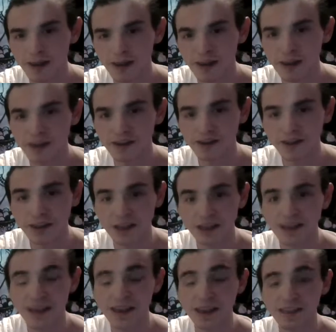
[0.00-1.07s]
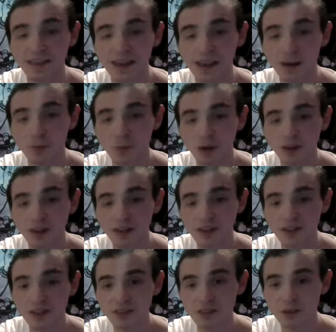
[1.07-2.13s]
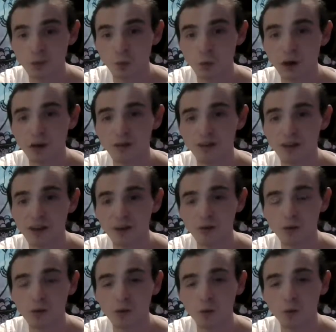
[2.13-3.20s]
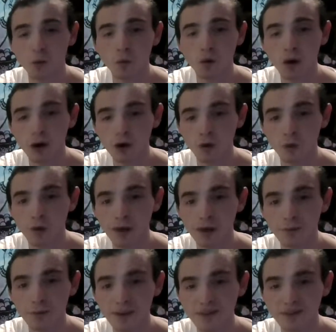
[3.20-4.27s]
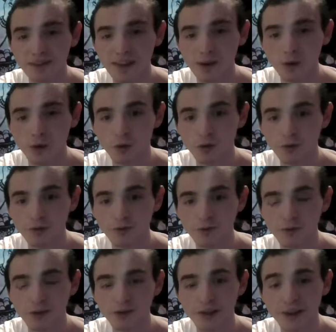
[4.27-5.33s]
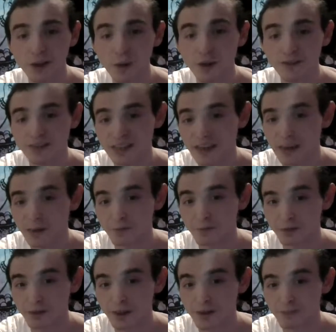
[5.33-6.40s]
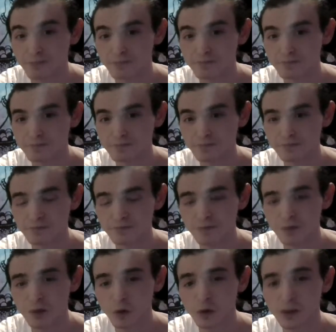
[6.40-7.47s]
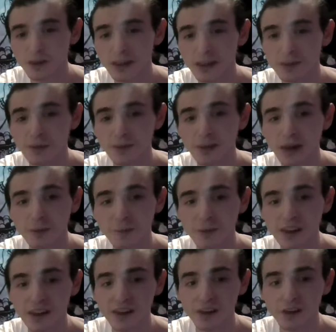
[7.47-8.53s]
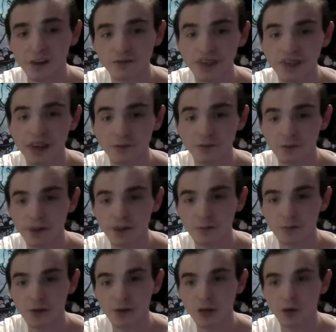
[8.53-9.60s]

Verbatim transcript: and gain that abundance, while the other one will walk away because they don't feel like you have time for them, or that you're not making enough time for them,